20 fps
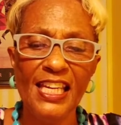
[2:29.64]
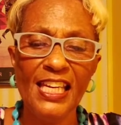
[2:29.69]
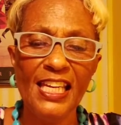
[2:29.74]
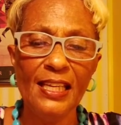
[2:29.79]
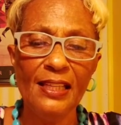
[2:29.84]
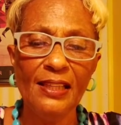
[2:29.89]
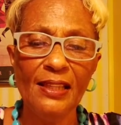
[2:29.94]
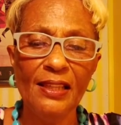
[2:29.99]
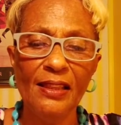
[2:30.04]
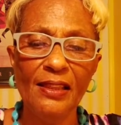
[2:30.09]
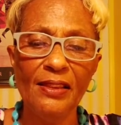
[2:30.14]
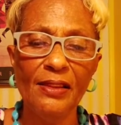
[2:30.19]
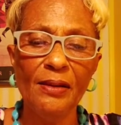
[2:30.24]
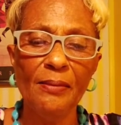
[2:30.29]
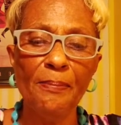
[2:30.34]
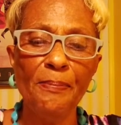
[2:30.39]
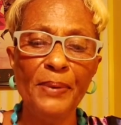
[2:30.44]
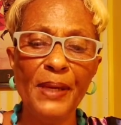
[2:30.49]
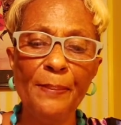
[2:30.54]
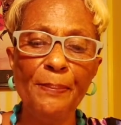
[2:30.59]
he,
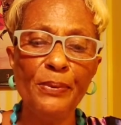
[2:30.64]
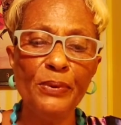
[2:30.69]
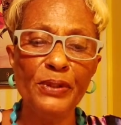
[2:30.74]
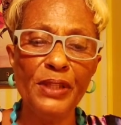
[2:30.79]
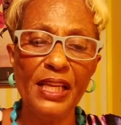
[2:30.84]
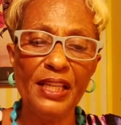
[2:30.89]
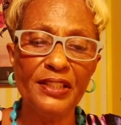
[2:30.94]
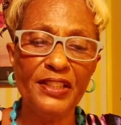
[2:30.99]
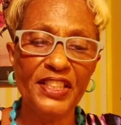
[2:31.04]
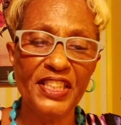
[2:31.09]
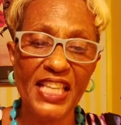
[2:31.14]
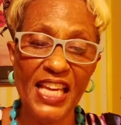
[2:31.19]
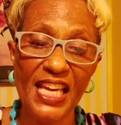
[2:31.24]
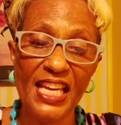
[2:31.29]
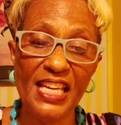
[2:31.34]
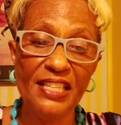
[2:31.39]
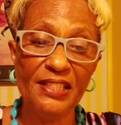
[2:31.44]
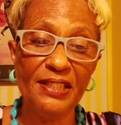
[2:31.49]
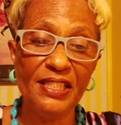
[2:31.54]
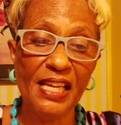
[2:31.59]
the people that
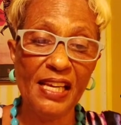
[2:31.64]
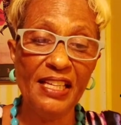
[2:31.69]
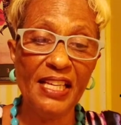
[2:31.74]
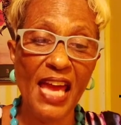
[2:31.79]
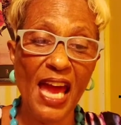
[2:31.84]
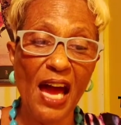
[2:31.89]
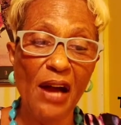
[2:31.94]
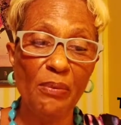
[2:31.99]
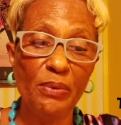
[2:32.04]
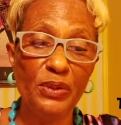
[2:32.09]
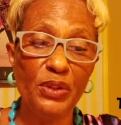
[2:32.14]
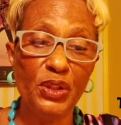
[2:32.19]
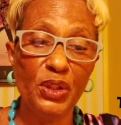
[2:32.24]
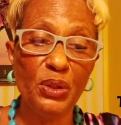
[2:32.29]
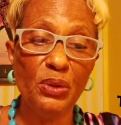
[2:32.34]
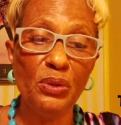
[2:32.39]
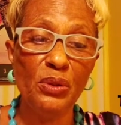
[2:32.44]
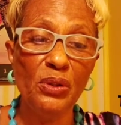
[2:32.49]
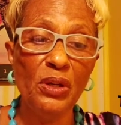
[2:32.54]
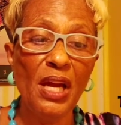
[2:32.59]
says they down with
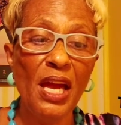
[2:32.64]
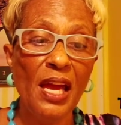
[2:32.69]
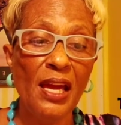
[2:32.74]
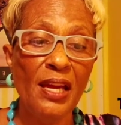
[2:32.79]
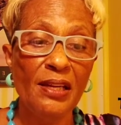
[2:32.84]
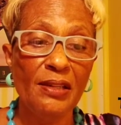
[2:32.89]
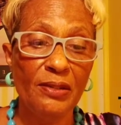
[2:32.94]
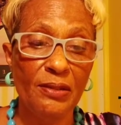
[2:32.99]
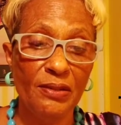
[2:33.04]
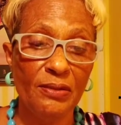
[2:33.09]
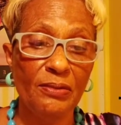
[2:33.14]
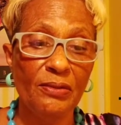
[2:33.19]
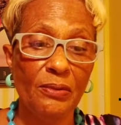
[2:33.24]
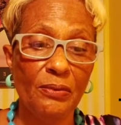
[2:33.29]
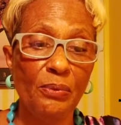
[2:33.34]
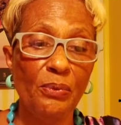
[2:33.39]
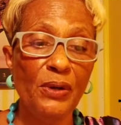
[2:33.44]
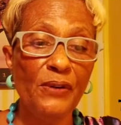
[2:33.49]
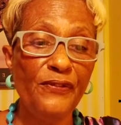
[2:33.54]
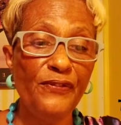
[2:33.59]
you
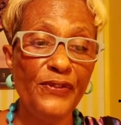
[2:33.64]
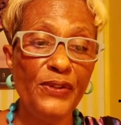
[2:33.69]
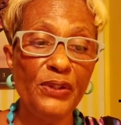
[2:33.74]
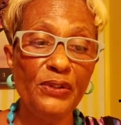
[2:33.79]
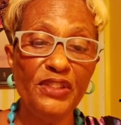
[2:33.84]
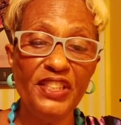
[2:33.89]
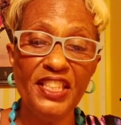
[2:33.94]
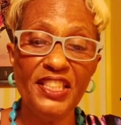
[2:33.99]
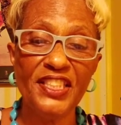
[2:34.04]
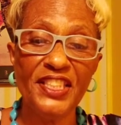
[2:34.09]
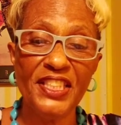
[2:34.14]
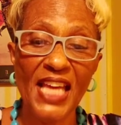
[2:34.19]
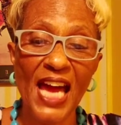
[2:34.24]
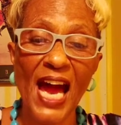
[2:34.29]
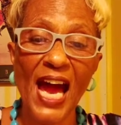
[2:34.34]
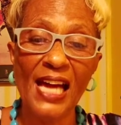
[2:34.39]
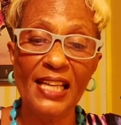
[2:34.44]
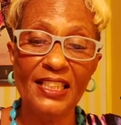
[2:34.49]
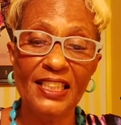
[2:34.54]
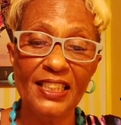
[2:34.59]
with you
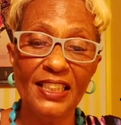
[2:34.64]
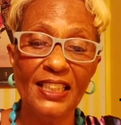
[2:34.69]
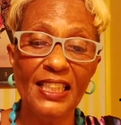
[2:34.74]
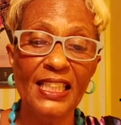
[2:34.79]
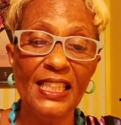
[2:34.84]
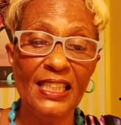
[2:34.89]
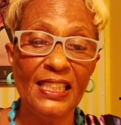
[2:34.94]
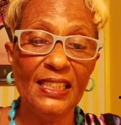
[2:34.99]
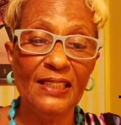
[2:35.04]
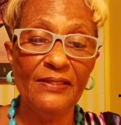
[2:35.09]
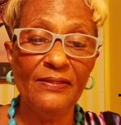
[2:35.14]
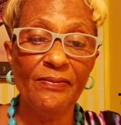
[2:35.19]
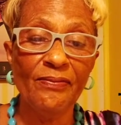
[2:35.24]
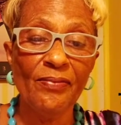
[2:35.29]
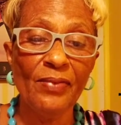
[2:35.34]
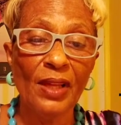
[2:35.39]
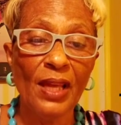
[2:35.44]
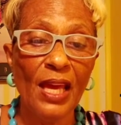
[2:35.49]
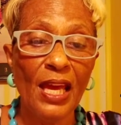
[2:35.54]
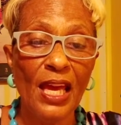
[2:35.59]
decide to leave
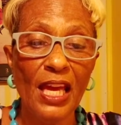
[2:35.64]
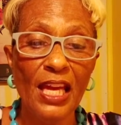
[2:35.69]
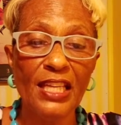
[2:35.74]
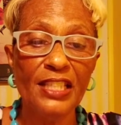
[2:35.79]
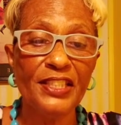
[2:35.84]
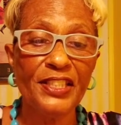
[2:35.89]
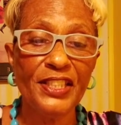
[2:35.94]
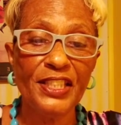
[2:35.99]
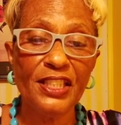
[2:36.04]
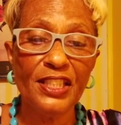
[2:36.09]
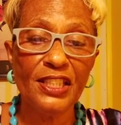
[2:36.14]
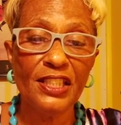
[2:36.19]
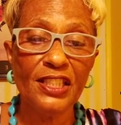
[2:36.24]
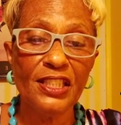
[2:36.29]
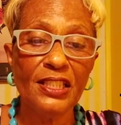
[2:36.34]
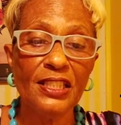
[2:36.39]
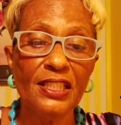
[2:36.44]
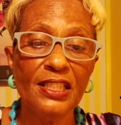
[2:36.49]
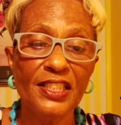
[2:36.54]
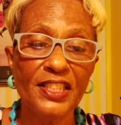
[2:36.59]
and
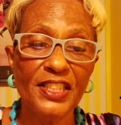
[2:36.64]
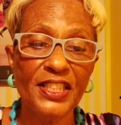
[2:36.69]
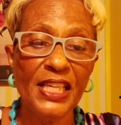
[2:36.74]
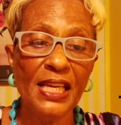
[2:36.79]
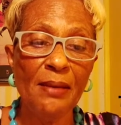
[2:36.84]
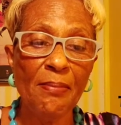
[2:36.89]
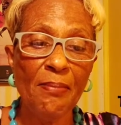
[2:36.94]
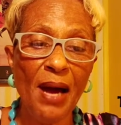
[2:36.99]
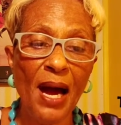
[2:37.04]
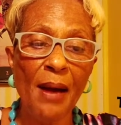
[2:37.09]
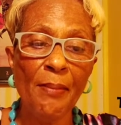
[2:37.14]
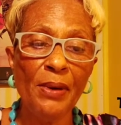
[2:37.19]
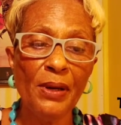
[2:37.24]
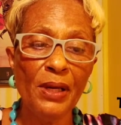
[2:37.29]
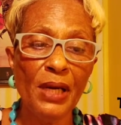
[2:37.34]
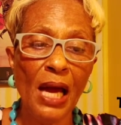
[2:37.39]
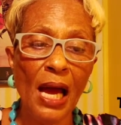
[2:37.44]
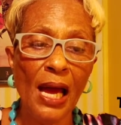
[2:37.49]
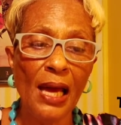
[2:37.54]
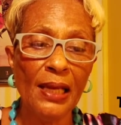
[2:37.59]
see mama
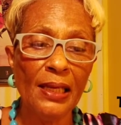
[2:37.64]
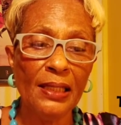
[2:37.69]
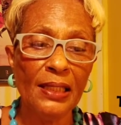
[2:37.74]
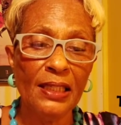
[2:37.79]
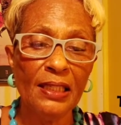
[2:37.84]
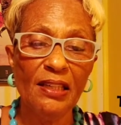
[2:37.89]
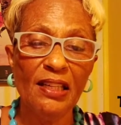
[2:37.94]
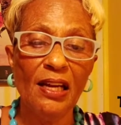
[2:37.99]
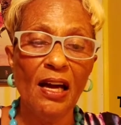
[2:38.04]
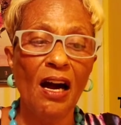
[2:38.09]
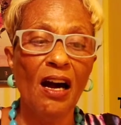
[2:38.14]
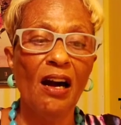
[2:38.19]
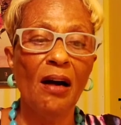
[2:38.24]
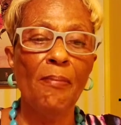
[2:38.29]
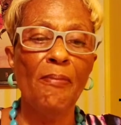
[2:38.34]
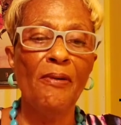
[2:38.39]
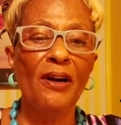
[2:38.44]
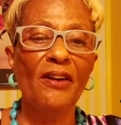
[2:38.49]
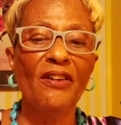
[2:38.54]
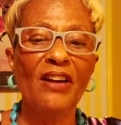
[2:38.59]
got
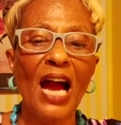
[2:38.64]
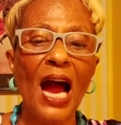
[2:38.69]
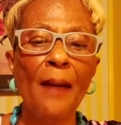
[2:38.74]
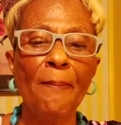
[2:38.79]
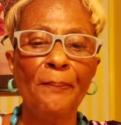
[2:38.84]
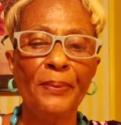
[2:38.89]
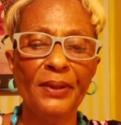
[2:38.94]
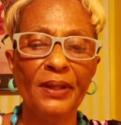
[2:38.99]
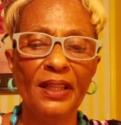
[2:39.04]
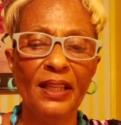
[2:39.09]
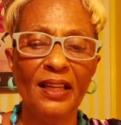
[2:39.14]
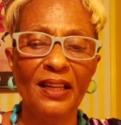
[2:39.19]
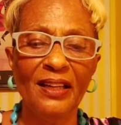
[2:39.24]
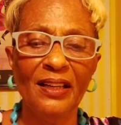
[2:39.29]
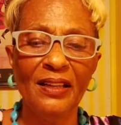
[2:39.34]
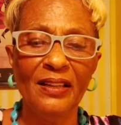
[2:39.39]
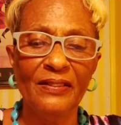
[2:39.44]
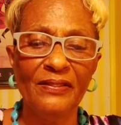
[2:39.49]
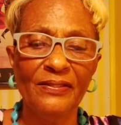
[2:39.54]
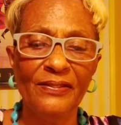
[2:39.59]
a of
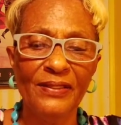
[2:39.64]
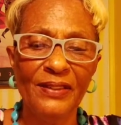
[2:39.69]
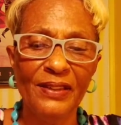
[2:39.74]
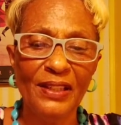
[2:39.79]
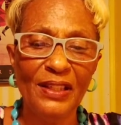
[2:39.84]
love